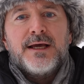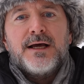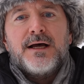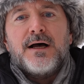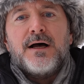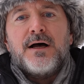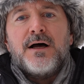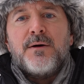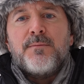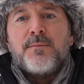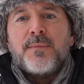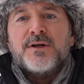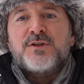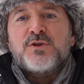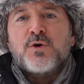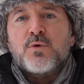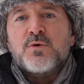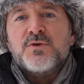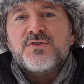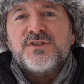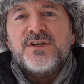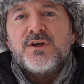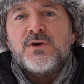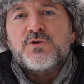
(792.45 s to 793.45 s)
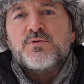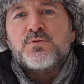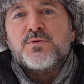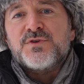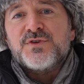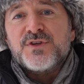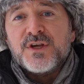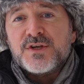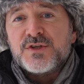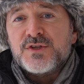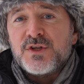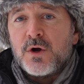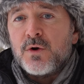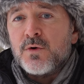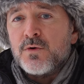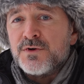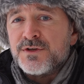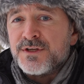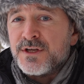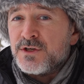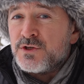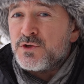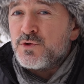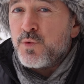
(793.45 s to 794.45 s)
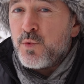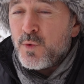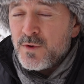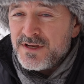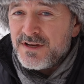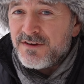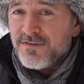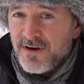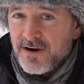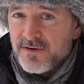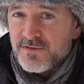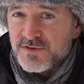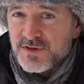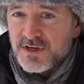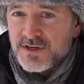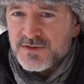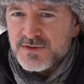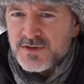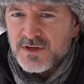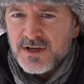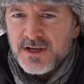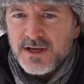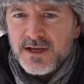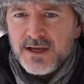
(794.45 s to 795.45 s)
Um, my total sales were six dollars and twenty-five cents.